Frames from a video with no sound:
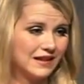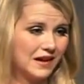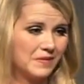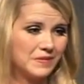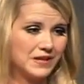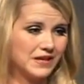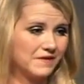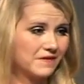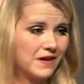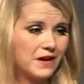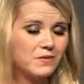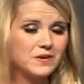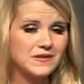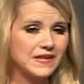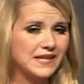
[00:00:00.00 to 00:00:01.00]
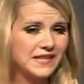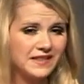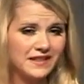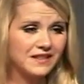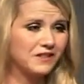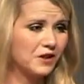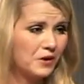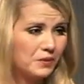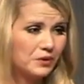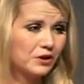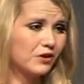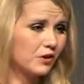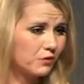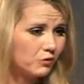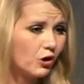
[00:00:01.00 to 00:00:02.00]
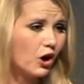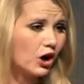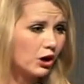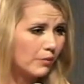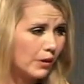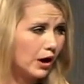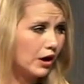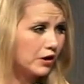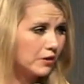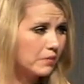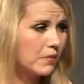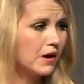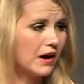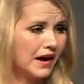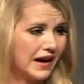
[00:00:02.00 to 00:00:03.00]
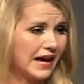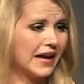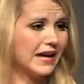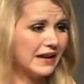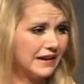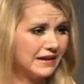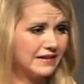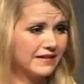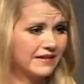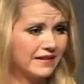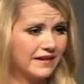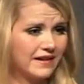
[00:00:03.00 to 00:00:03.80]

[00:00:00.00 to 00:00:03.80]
I mean, if there was anything lower than rock bottom, I hit it.